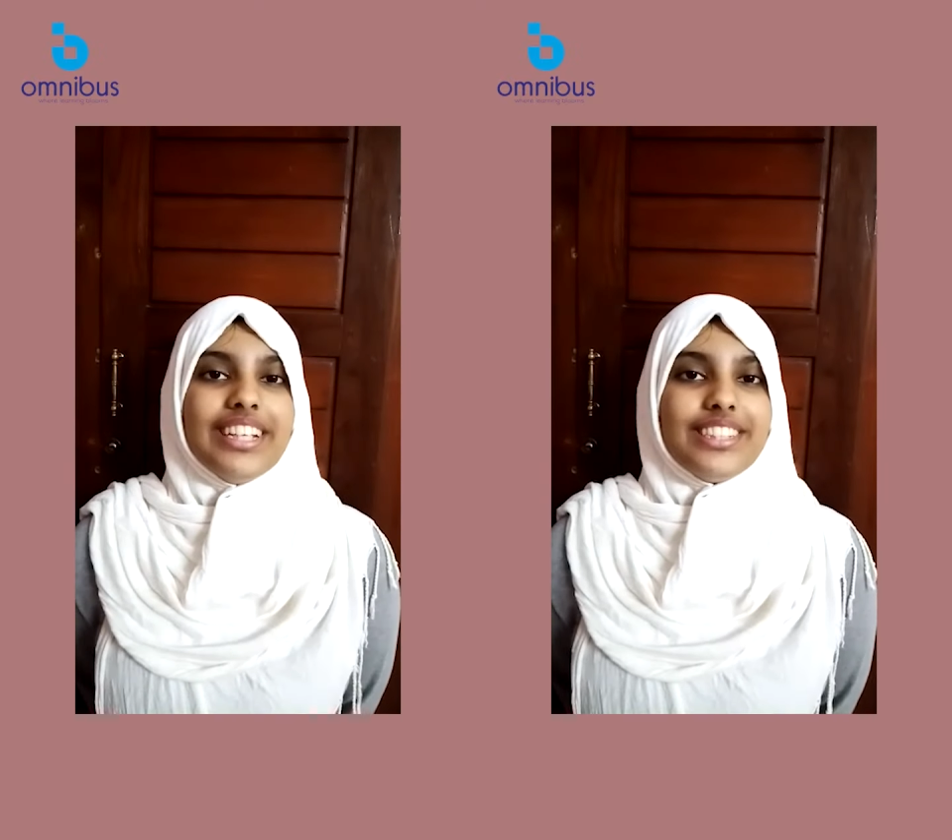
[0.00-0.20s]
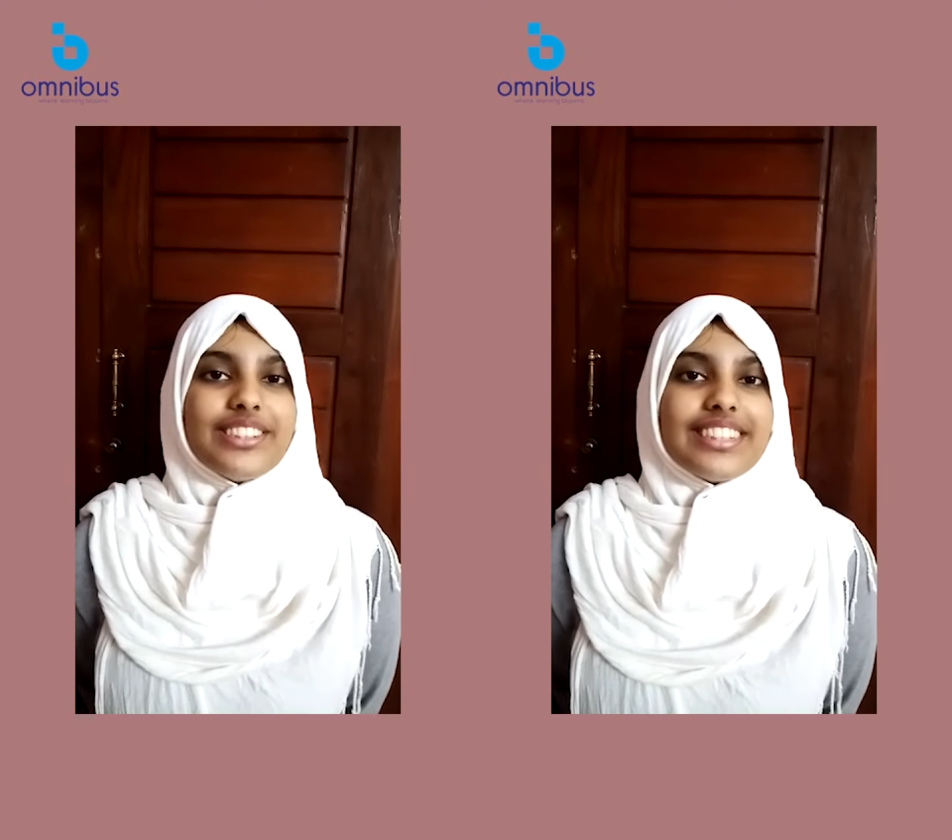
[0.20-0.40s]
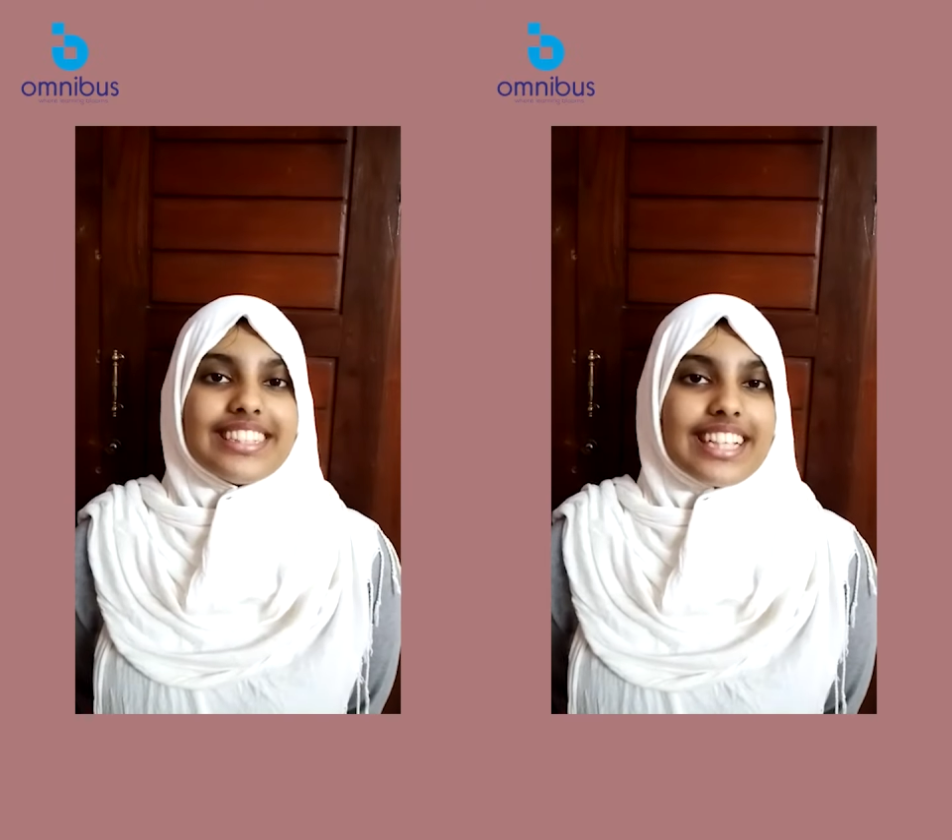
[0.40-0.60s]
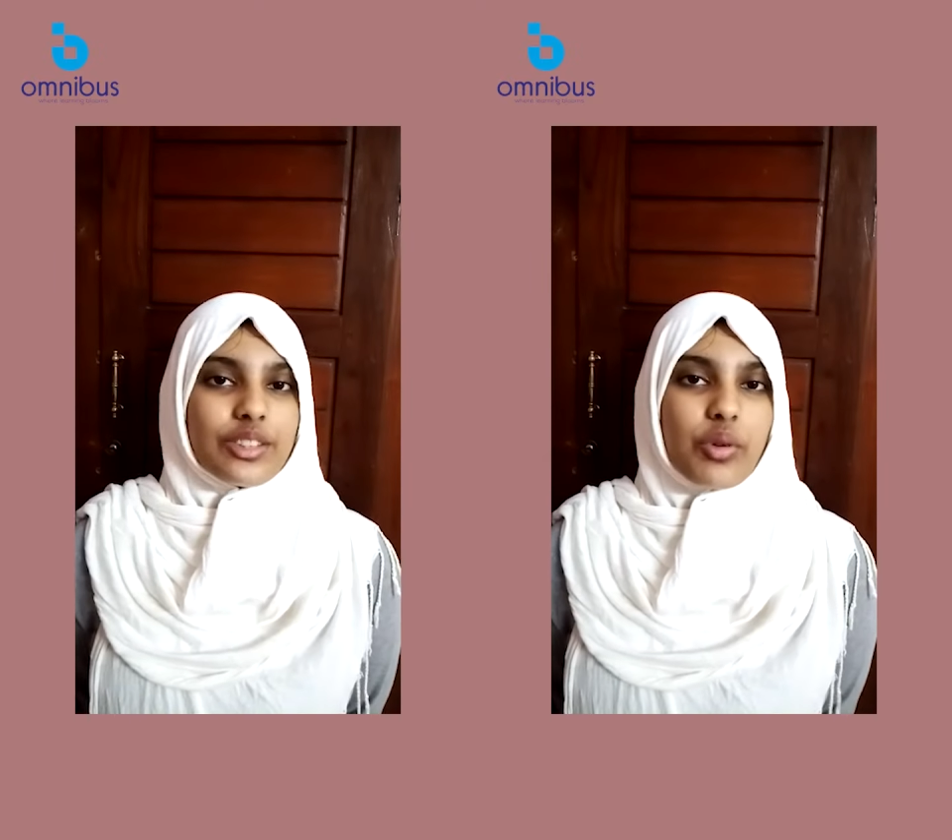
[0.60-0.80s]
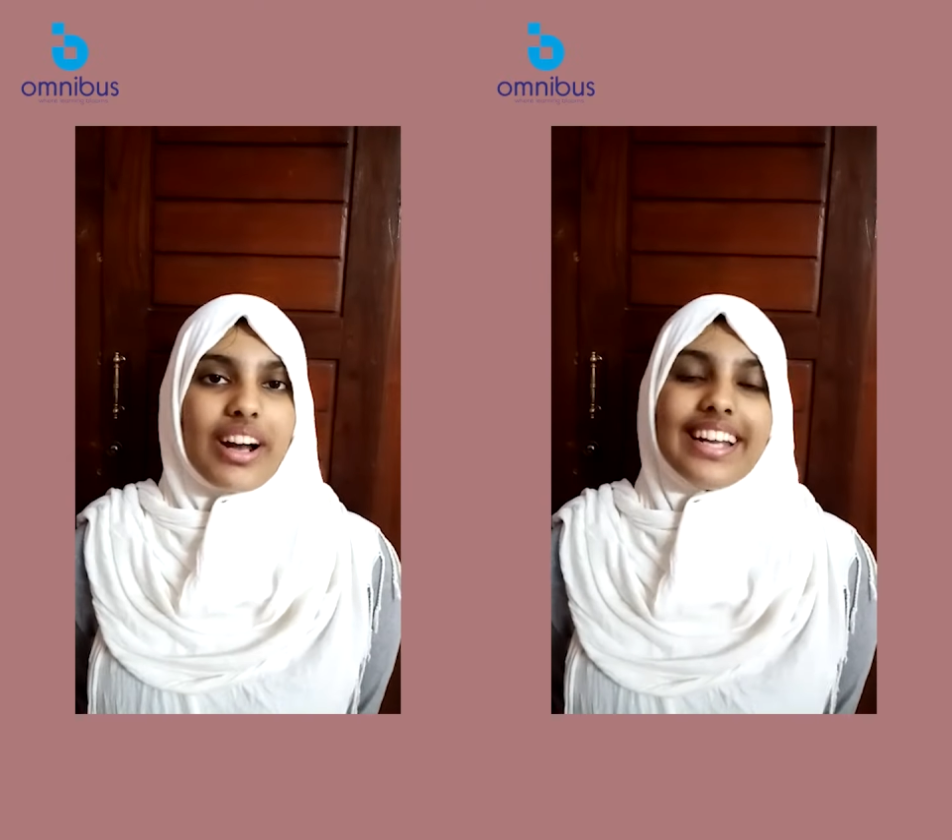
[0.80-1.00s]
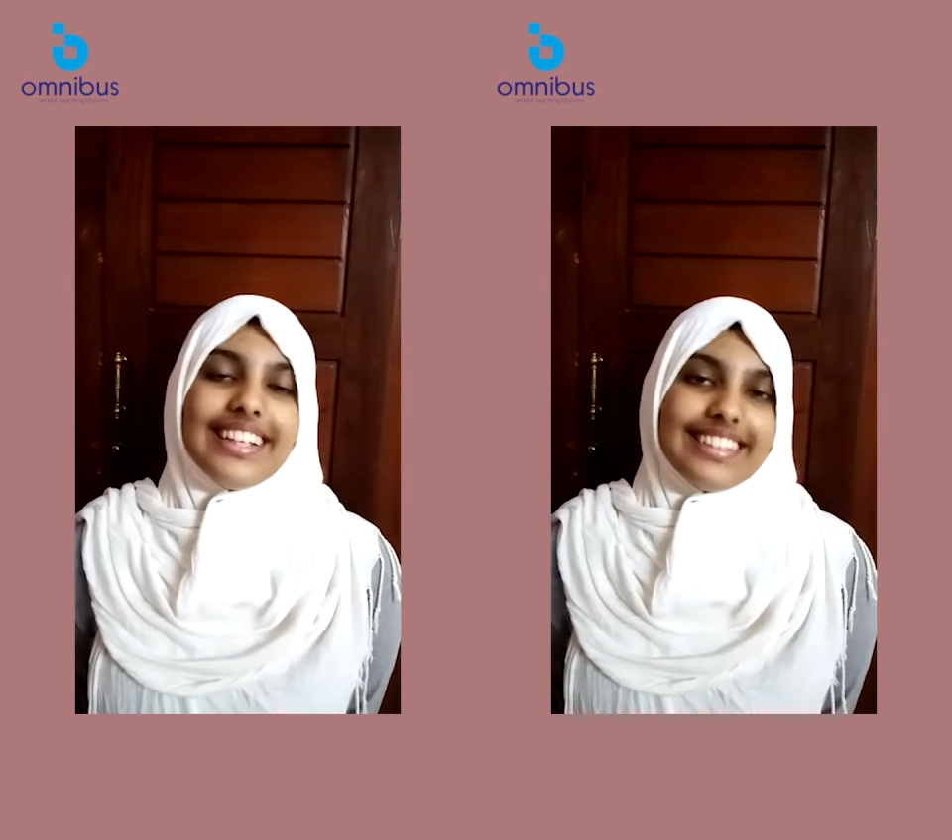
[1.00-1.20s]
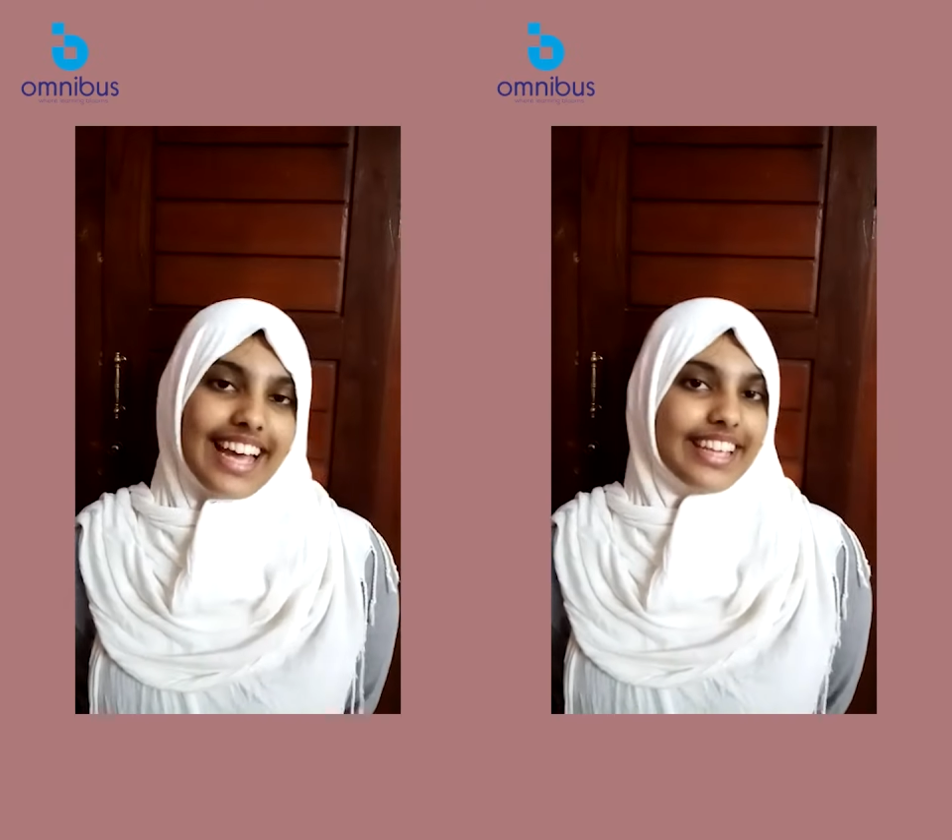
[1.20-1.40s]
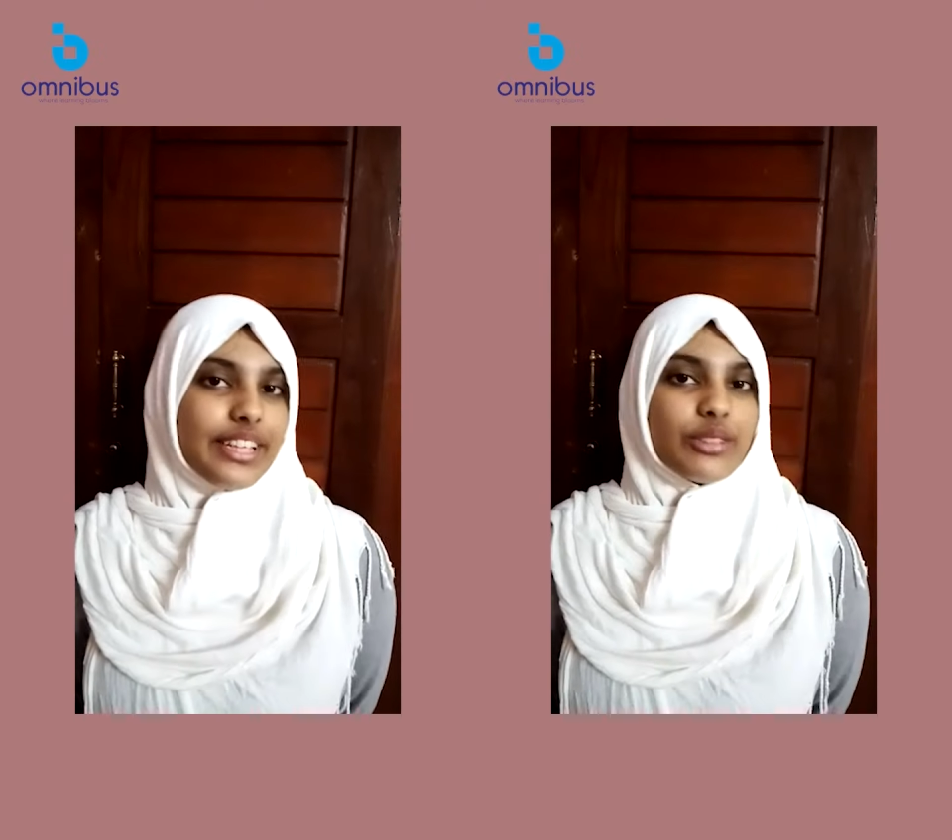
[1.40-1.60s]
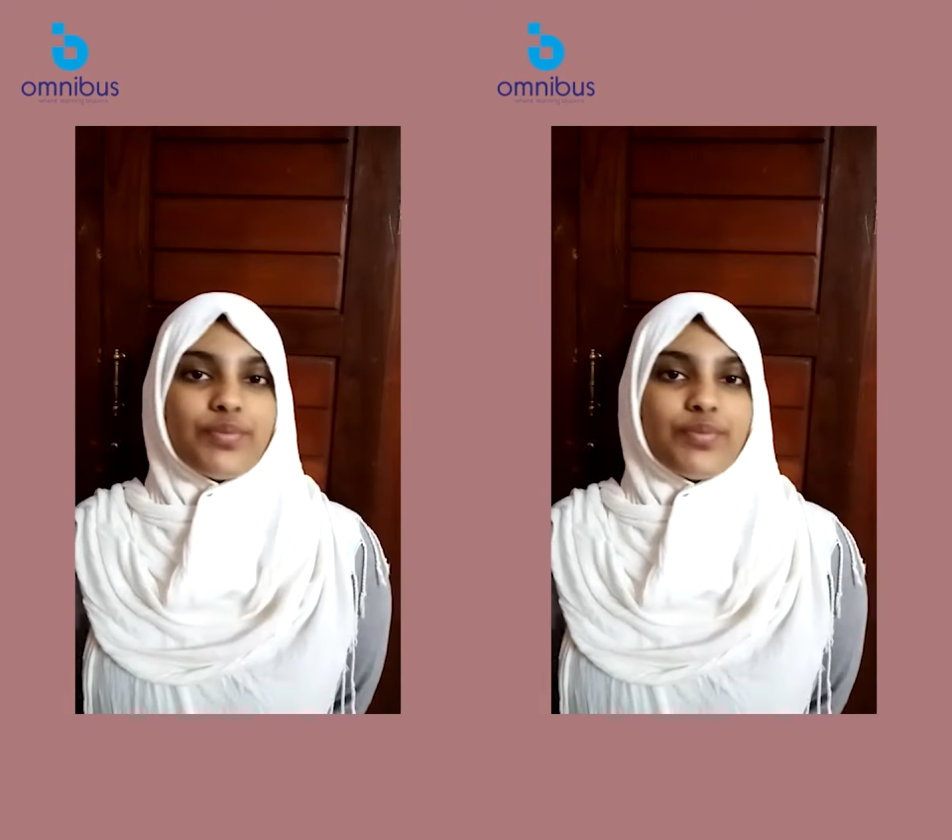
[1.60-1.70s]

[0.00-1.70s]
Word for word: students as one, thank you.